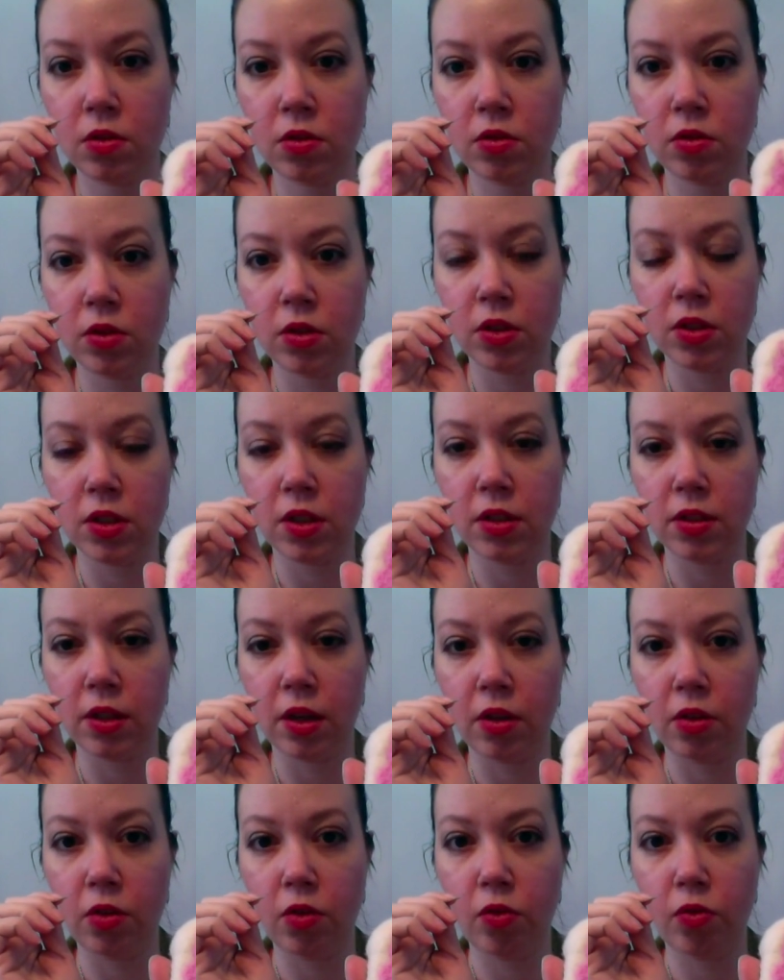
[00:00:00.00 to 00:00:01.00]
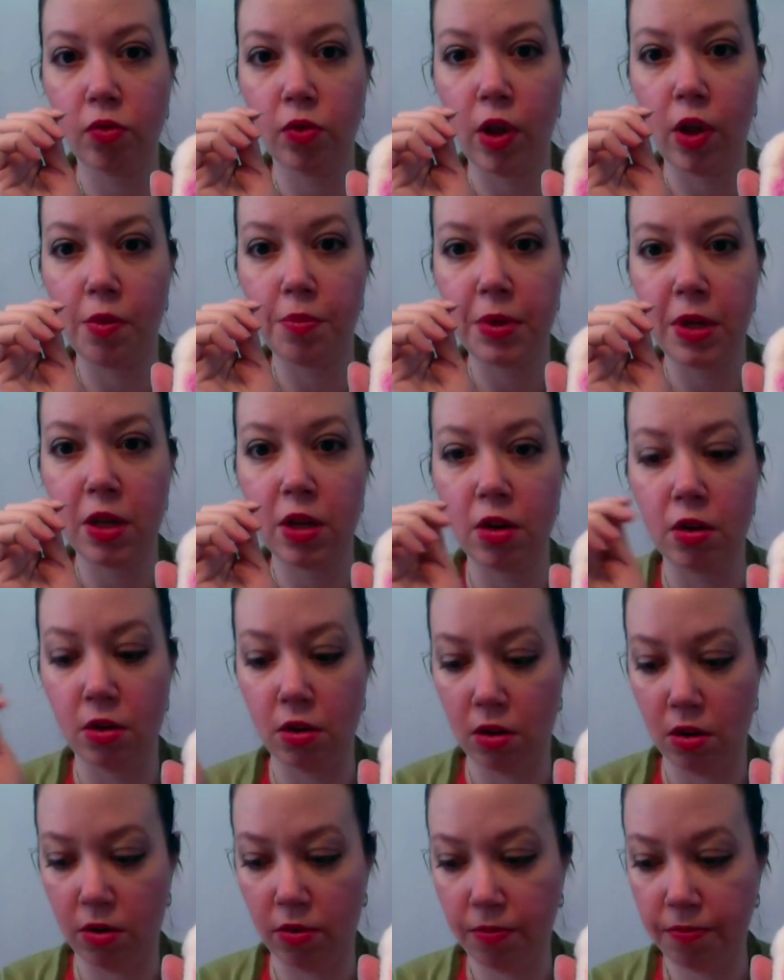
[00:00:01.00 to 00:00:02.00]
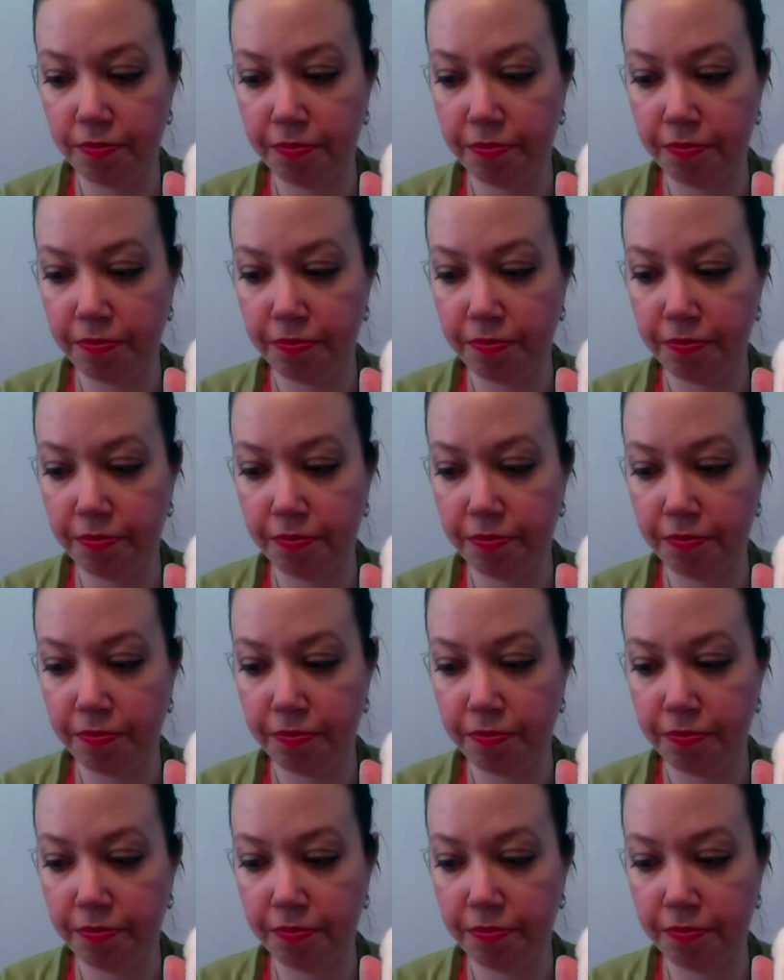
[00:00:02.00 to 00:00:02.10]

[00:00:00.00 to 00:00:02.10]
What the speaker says: You can see it's got a little floppy ear now.